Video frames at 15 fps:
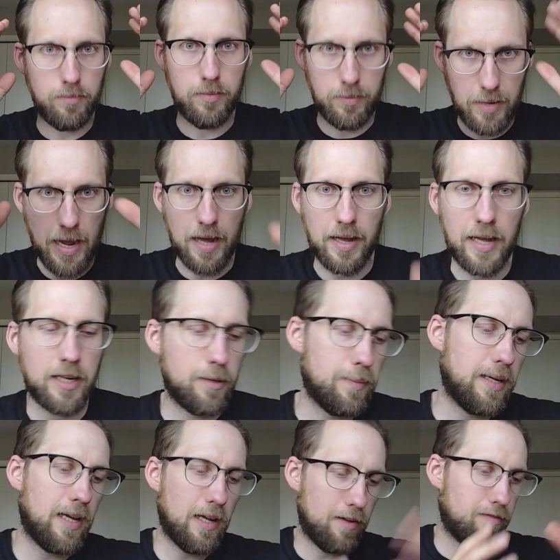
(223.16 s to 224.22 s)
yeah, and you
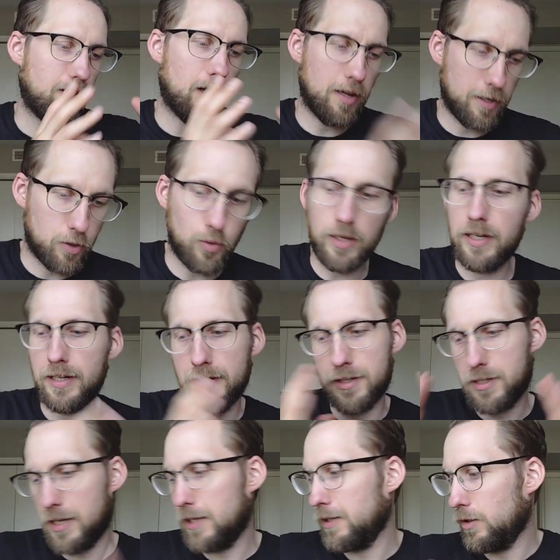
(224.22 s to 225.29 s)
may have uh, acrylic and
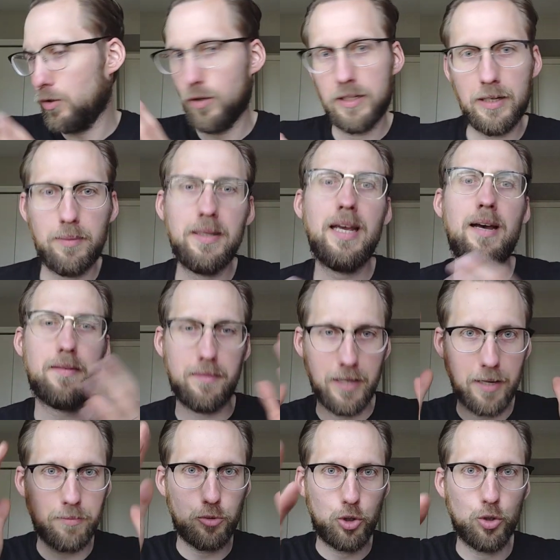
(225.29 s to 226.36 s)
celluloid, and yeah, yeah,
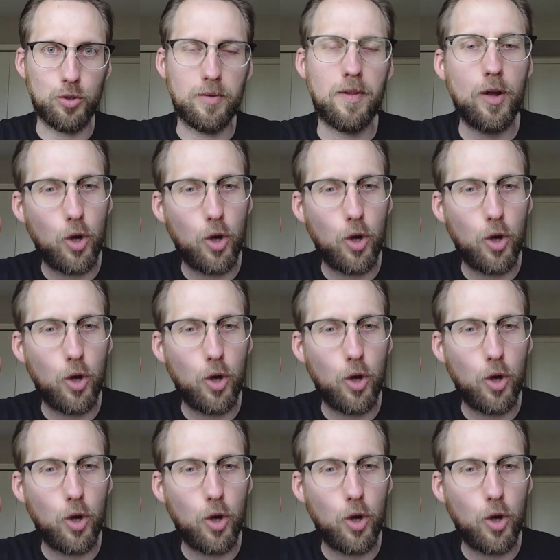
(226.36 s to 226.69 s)
sure,